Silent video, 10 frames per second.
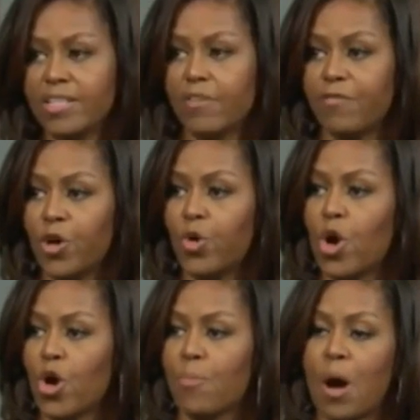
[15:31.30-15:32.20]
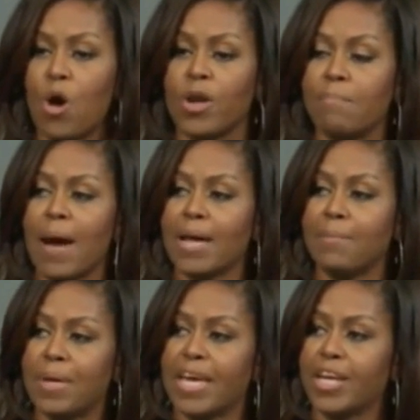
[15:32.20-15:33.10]
of who her opponent
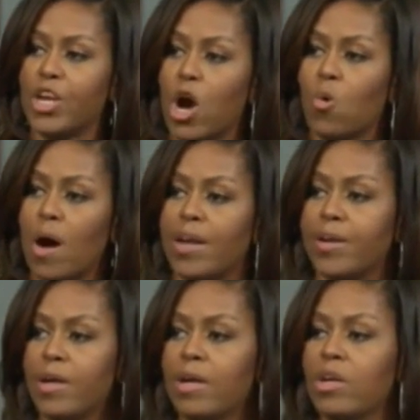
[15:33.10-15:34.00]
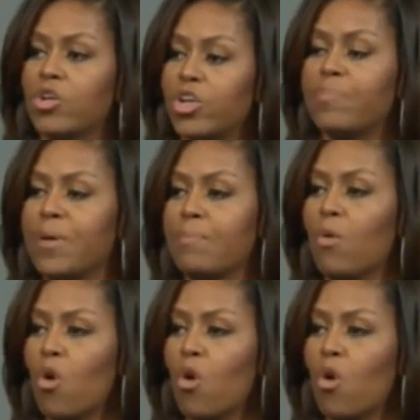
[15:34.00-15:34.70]
might be, no one could be more